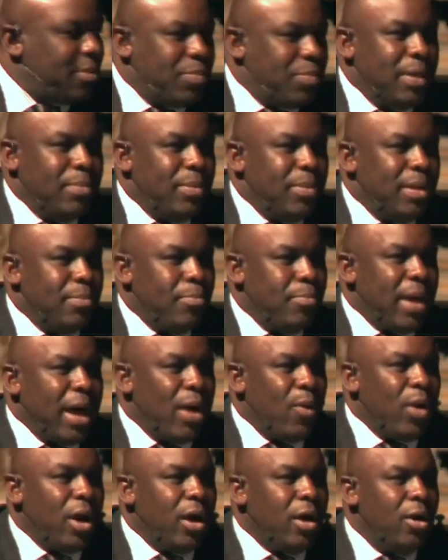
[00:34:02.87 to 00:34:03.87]
to people in
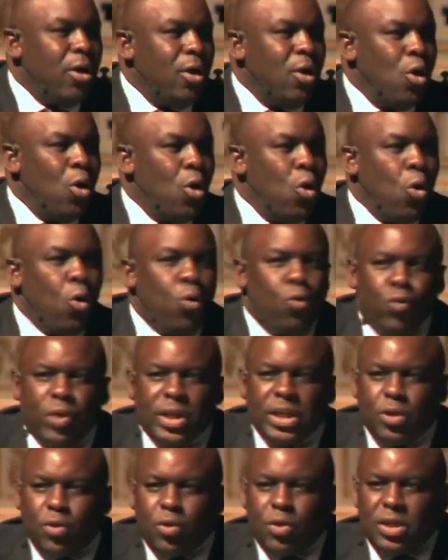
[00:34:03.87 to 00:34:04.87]
power or
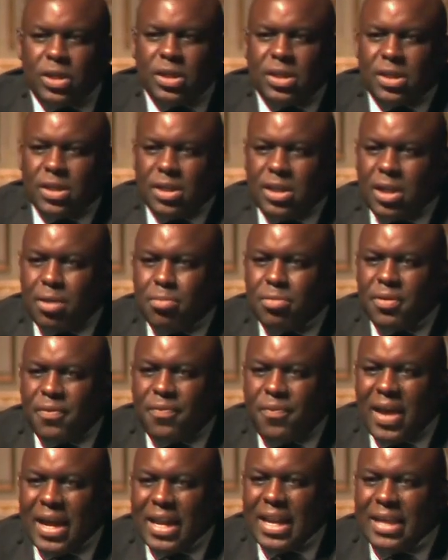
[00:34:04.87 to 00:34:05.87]
resources in terms of
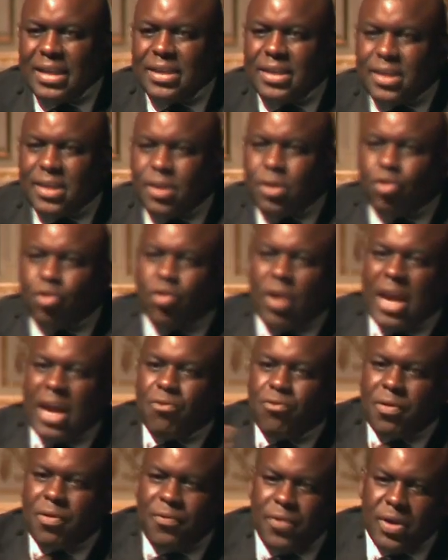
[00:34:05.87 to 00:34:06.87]
finances to try
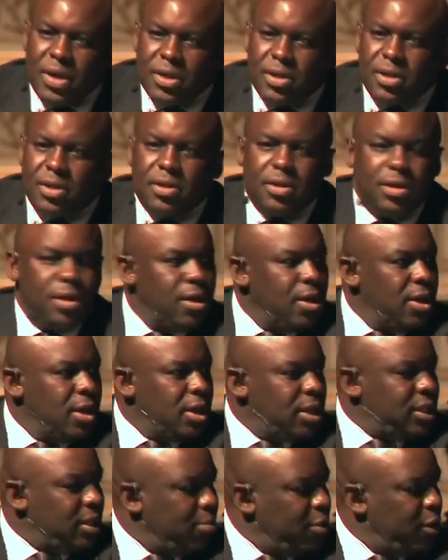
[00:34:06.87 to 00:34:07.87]
and reverse
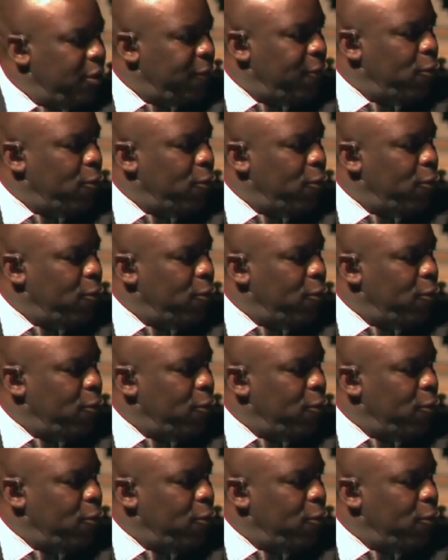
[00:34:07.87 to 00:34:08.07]
some of the